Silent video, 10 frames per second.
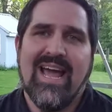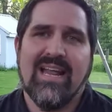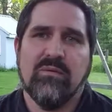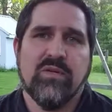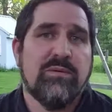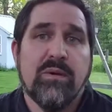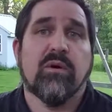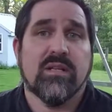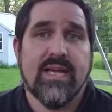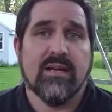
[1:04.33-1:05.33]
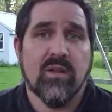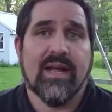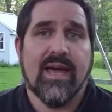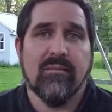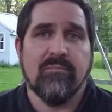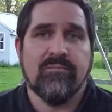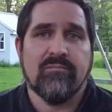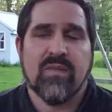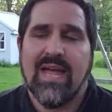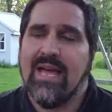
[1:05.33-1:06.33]
and would you be willing to take a look at them?
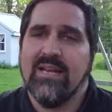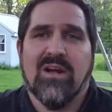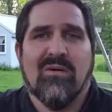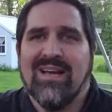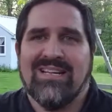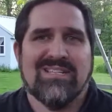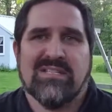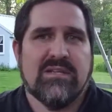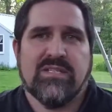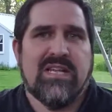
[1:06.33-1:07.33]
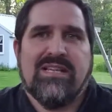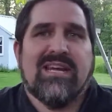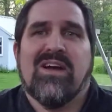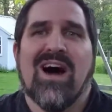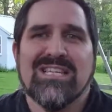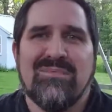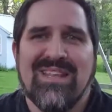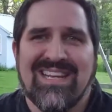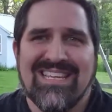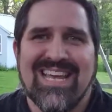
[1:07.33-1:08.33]
And it didn't cost me
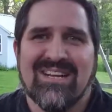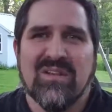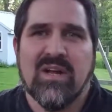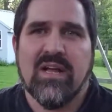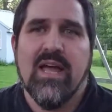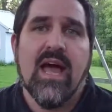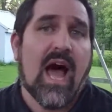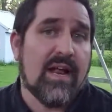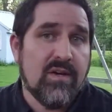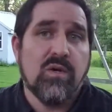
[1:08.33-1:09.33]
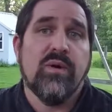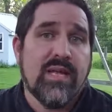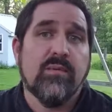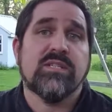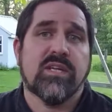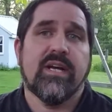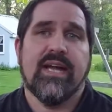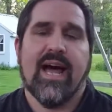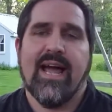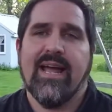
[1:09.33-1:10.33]
anything to take a look. I knew he was a good
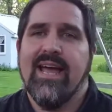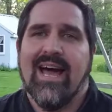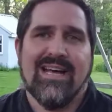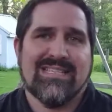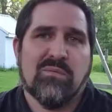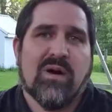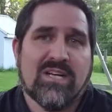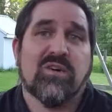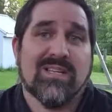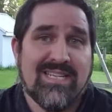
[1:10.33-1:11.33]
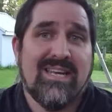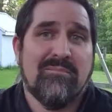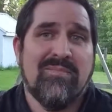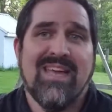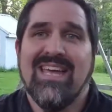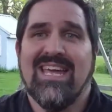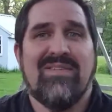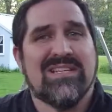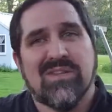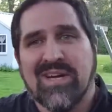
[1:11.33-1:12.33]
guy. I said, well, I trust him. If
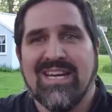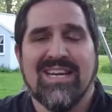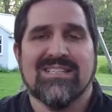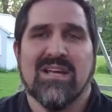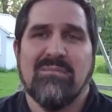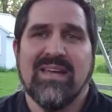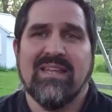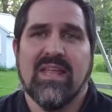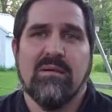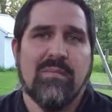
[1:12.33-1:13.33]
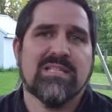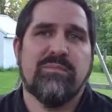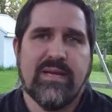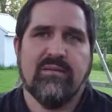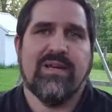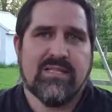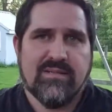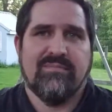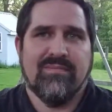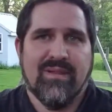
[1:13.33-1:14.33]
he's looking at something, then it must be at least
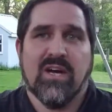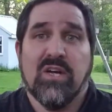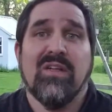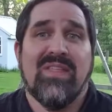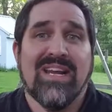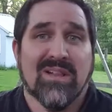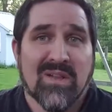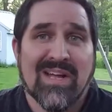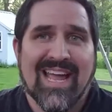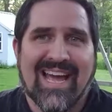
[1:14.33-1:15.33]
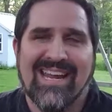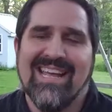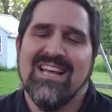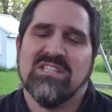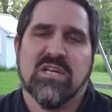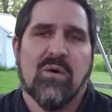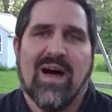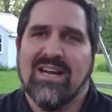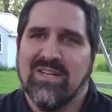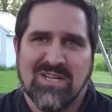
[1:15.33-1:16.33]
a good thing to look at. So
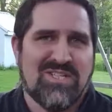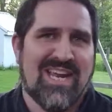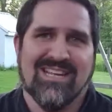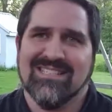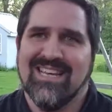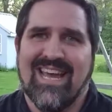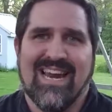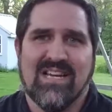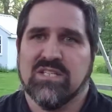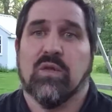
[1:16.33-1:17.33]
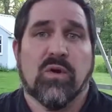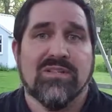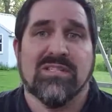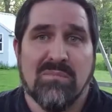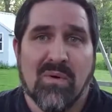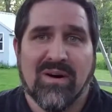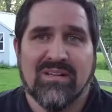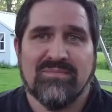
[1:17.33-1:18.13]
I took a chance and I just learned some more.